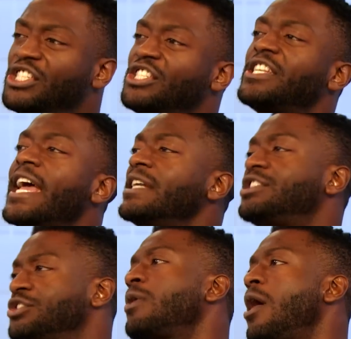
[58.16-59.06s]
she
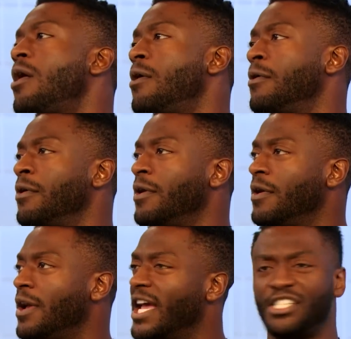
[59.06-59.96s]
stayed strong.
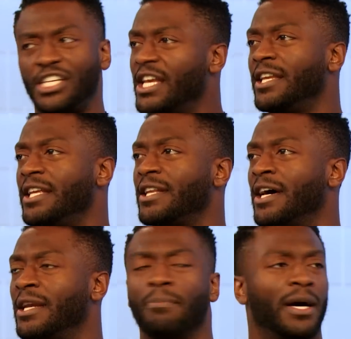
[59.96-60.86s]
Well, you know, and this she didn't needs, eat
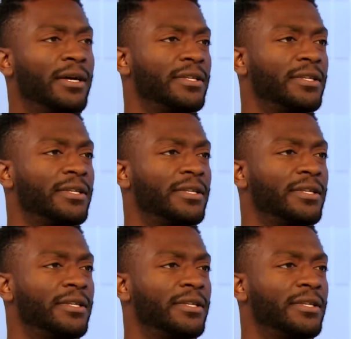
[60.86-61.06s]
the honey. Hold on a